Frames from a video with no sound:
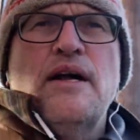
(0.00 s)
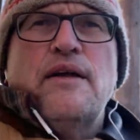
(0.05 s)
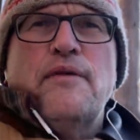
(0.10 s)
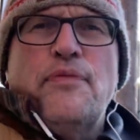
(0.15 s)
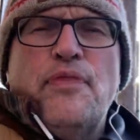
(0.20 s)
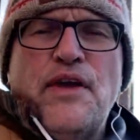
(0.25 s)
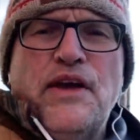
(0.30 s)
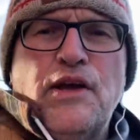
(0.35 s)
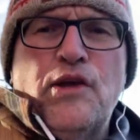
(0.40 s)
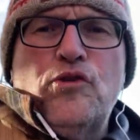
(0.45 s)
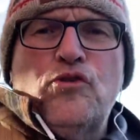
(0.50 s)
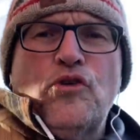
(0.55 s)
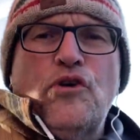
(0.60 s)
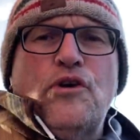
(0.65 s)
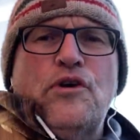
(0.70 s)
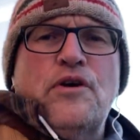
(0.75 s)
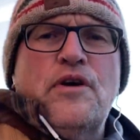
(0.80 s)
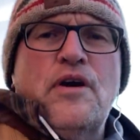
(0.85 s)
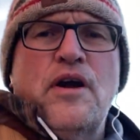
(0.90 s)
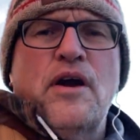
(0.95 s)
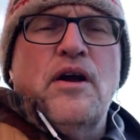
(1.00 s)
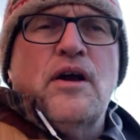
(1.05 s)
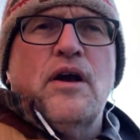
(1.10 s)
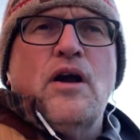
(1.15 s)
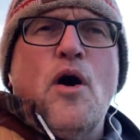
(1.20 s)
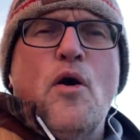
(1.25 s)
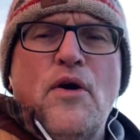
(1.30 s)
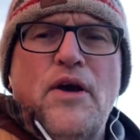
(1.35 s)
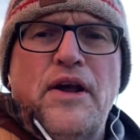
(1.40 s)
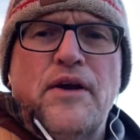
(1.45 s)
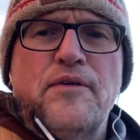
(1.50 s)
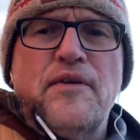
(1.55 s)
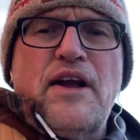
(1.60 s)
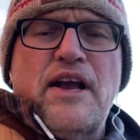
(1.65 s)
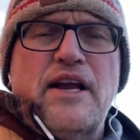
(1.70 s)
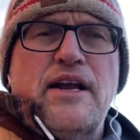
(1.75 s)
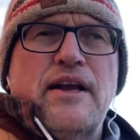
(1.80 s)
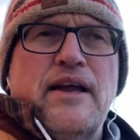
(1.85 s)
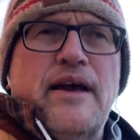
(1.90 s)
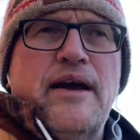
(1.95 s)
things are going
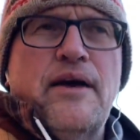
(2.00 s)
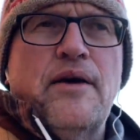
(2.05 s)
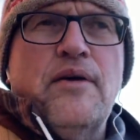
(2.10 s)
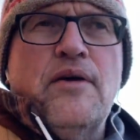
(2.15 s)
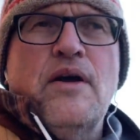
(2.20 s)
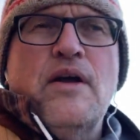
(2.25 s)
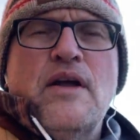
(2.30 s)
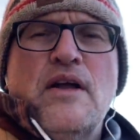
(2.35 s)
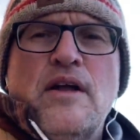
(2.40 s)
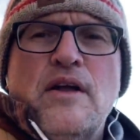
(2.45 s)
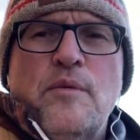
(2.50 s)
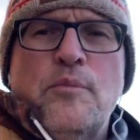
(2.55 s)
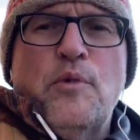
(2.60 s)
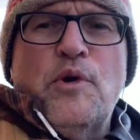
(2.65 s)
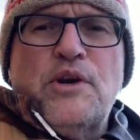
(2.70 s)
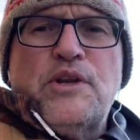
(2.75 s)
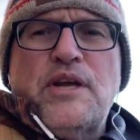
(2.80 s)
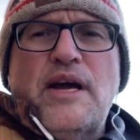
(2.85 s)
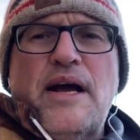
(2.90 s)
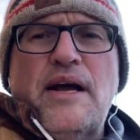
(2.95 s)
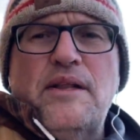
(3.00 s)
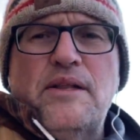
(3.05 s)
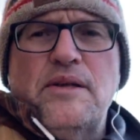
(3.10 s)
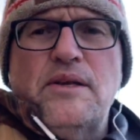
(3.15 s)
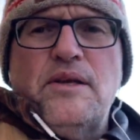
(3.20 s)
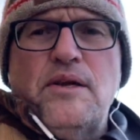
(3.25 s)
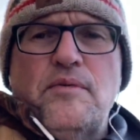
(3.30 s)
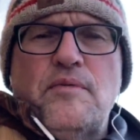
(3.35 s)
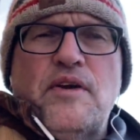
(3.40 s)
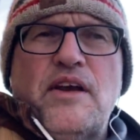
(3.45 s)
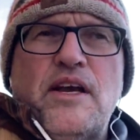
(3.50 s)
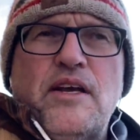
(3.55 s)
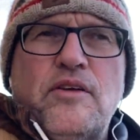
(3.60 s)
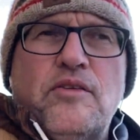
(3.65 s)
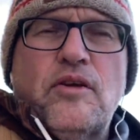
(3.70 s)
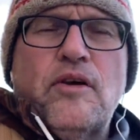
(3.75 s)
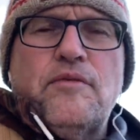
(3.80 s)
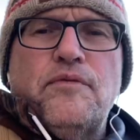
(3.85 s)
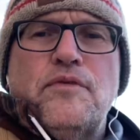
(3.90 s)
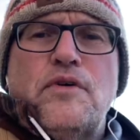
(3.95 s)
right now mortality
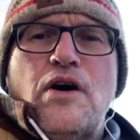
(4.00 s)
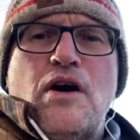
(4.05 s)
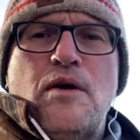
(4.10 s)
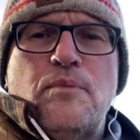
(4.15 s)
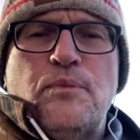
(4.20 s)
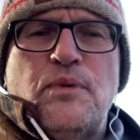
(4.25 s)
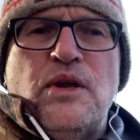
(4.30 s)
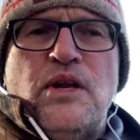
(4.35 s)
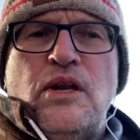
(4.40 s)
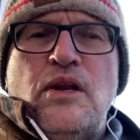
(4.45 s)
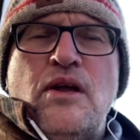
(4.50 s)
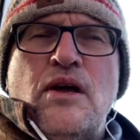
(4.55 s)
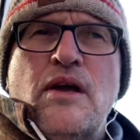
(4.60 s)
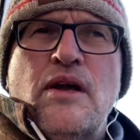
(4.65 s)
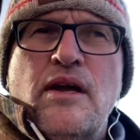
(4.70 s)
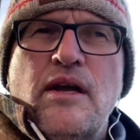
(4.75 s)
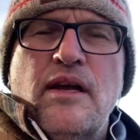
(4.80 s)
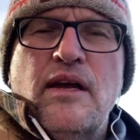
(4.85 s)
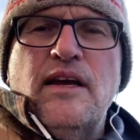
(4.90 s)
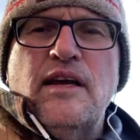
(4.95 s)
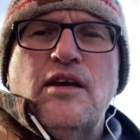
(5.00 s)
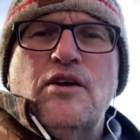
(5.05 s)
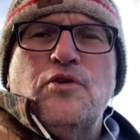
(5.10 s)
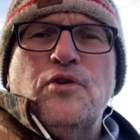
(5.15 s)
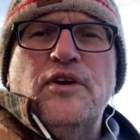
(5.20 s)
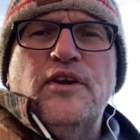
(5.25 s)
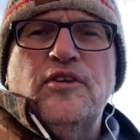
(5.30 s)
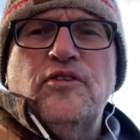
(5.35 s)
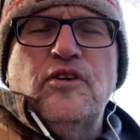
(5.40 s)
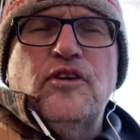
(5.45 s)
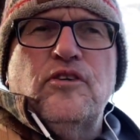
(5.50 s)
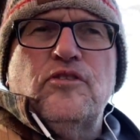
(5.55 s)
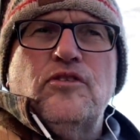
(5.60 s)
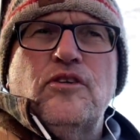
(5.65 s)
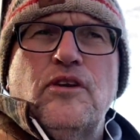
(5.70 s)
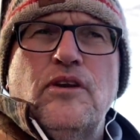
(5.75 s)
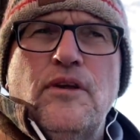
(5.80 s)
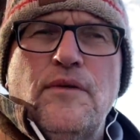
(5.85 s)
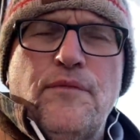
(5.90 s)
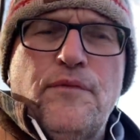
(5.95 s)
rates have not been increasing
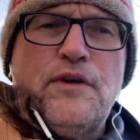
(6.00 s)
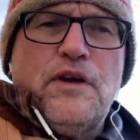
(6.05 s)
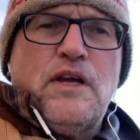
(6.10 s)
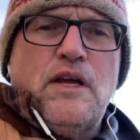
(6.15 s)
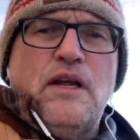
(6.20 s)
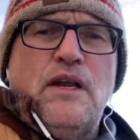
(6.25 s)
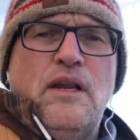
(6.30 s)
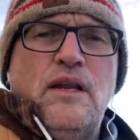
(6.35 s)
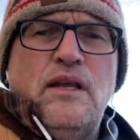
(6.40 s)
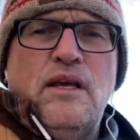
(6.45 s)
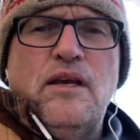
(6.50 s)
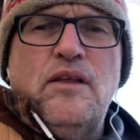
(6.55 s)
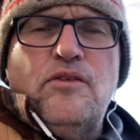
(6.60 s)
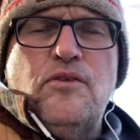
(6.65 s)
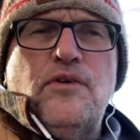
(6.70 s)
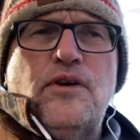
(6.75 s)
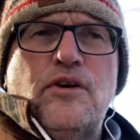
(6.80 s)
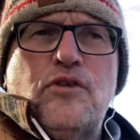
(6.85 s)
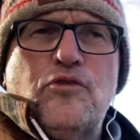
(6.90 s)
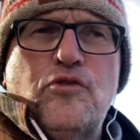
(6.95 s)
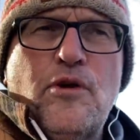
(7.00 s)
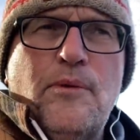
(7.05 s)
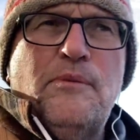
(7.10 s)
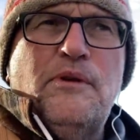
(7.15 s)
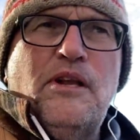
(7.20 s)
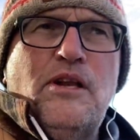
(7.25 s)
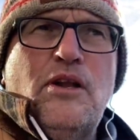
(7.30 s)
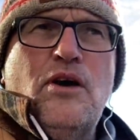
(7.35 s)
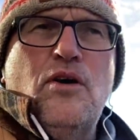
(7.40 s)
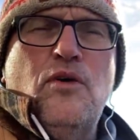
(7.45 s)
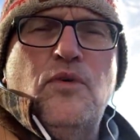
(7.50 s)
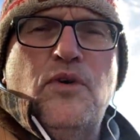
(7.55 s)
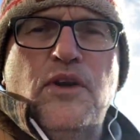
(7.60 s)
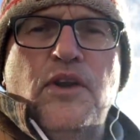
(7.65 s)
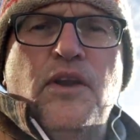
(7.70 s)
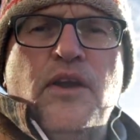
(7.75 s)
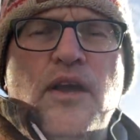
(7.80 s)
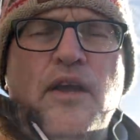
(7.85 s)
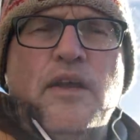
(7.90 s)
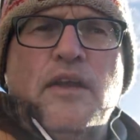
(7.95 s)
significantly they're extremely low
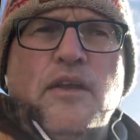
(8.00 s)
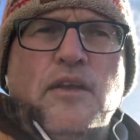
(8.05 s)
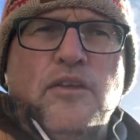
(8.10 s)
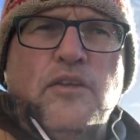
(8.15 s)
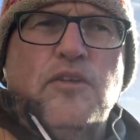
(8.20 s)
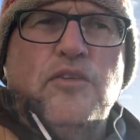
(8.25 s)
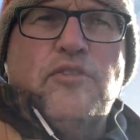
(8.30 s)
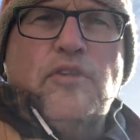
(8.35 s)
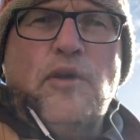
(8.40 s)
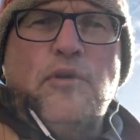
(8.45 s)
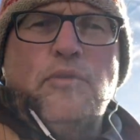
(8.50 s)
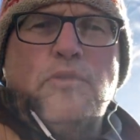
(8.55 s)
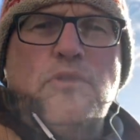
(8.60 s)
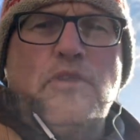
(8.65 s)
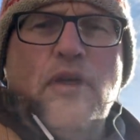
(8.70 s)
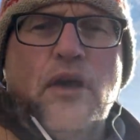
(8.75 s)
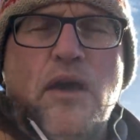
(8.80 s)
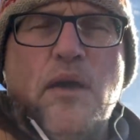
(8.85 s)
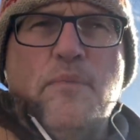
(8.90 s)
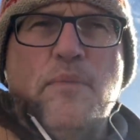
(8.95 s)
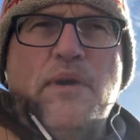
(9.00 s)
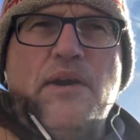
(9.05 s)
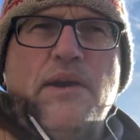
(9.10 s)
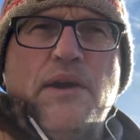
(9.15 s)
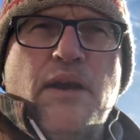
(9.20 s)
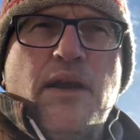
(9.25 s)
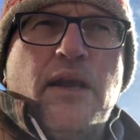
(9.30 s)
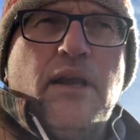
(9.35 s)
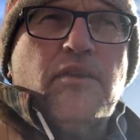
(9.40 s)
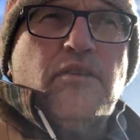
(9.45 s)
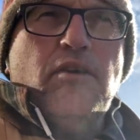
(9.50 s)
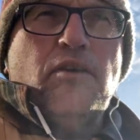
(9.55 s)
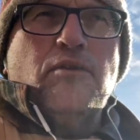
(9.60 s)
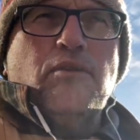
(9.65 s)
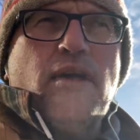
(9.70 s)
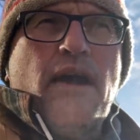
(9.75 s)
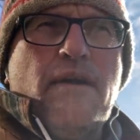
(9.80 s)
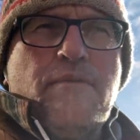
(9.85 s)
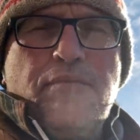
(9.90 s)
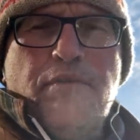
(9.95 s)
in South America,
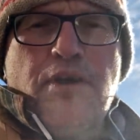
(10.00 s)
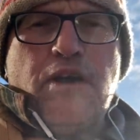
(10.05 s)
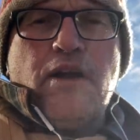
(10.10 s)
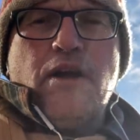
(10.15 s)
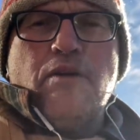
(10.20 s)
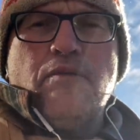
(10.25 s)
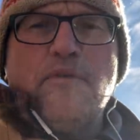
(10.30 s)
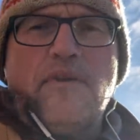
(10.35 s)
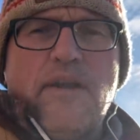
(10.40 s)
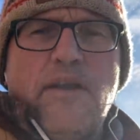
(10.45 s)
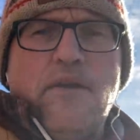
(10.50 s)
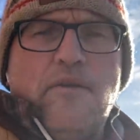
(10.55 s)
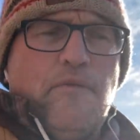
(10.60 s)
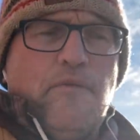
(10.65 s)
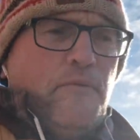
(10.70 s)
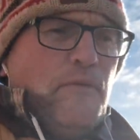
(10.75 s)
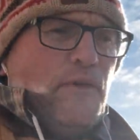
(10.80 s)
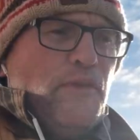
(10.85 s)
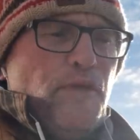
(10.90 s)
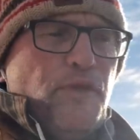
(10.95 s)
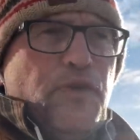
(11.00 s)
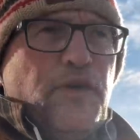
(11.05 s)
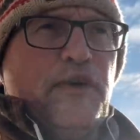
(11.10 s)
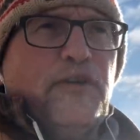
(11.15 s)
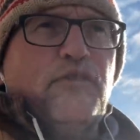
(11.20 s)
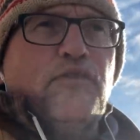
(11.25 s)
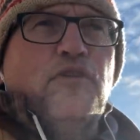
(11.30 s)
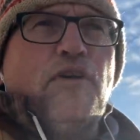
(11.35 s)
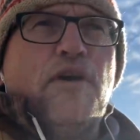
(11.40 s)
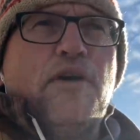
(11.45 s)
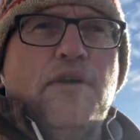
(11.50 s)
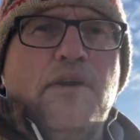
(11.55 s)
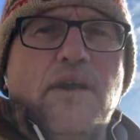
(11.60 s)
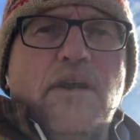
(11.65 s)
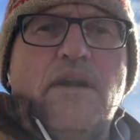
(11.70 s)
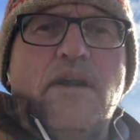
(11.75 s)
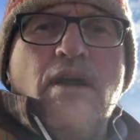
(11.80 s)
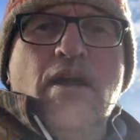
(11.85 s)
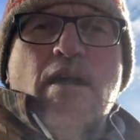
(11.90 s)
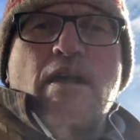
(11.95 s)
South Africa, right where the thing started,